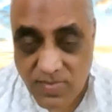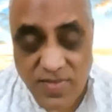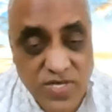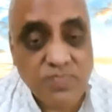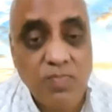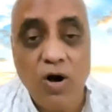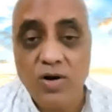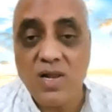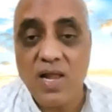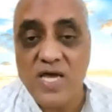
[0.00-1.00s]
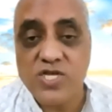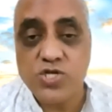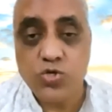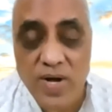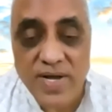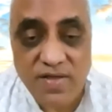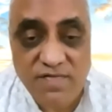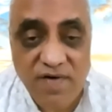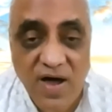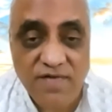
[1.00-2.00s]
This model has
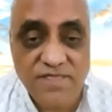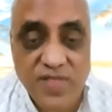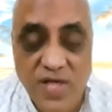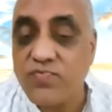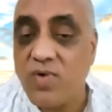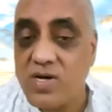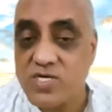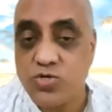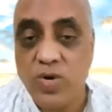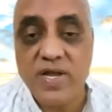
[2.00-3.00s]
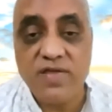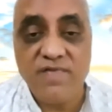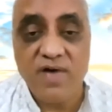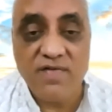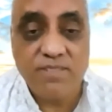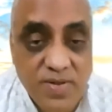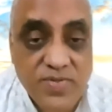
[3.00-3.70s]
25 tattvas, 25